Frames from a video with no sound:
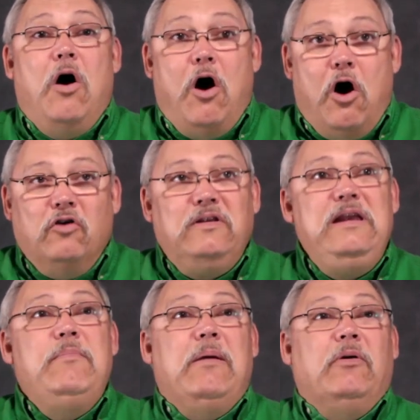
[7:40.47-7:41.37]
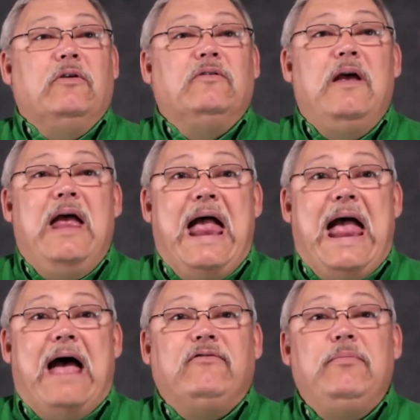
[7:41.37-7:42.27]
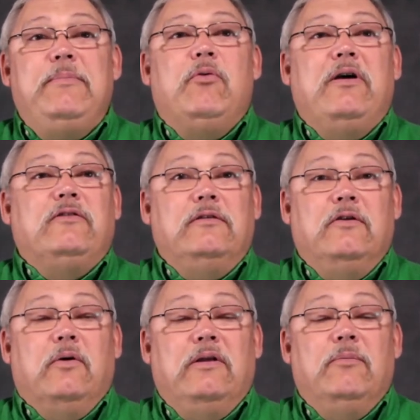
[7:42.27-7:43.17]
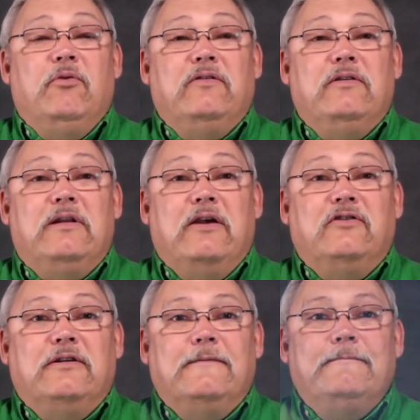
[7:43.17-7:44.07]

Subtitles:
All team members have to be present during the presentation.